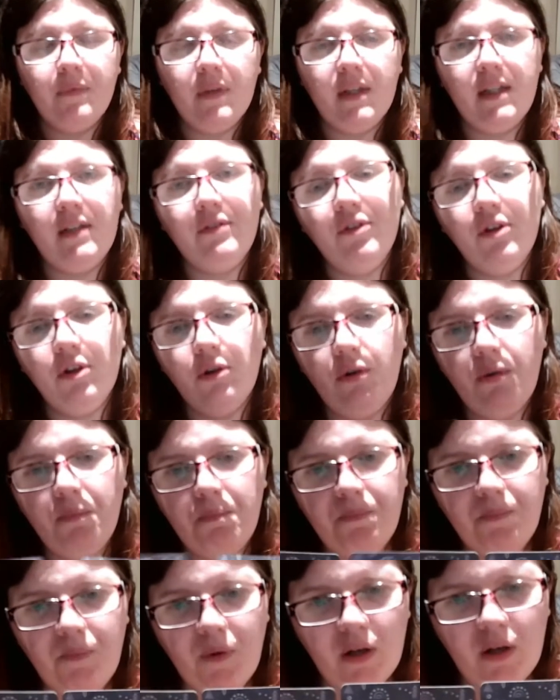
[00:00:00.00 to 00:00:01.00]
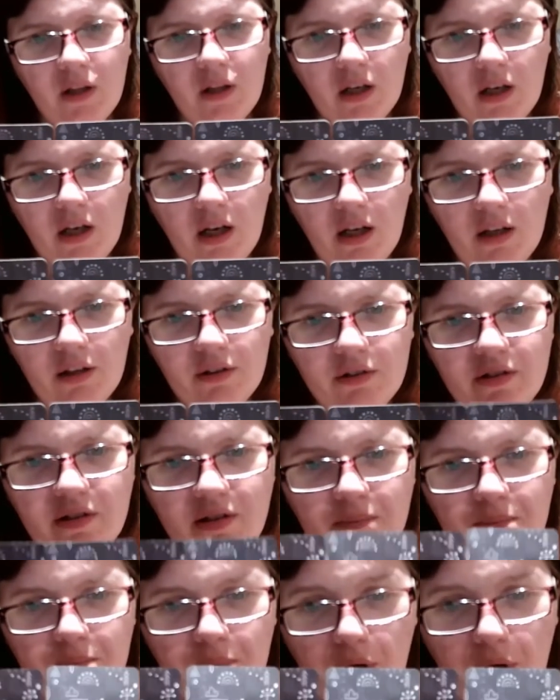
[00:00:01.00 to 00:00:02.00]
even though the color
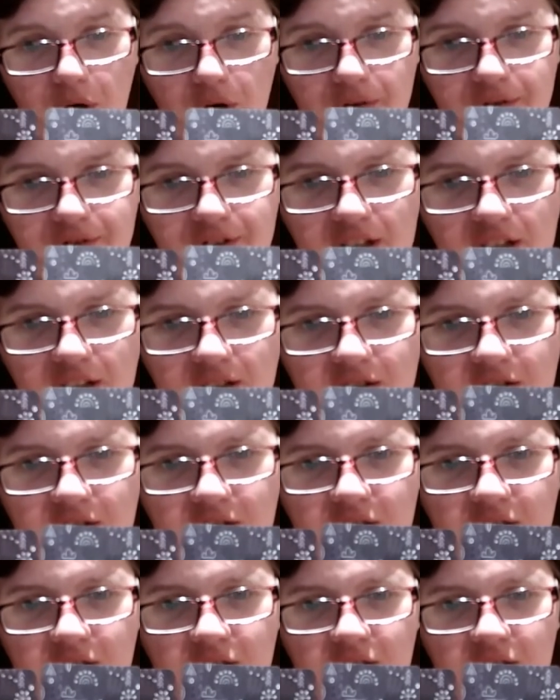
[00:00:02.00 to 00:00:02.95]
isn't perfect